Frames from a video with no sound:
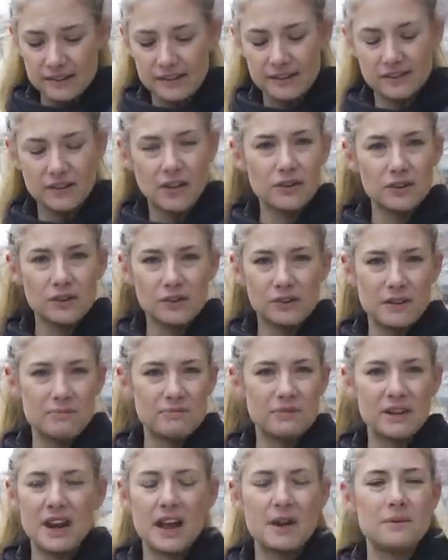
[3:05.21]
This is also
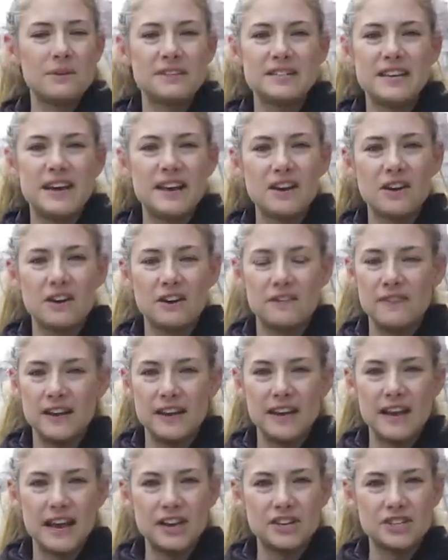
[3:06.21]
something I would take on a
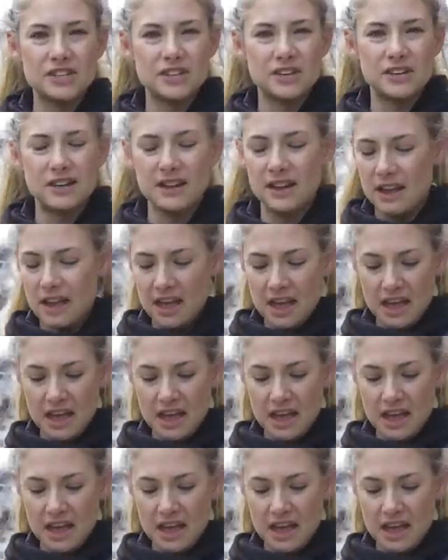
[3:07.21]
vacation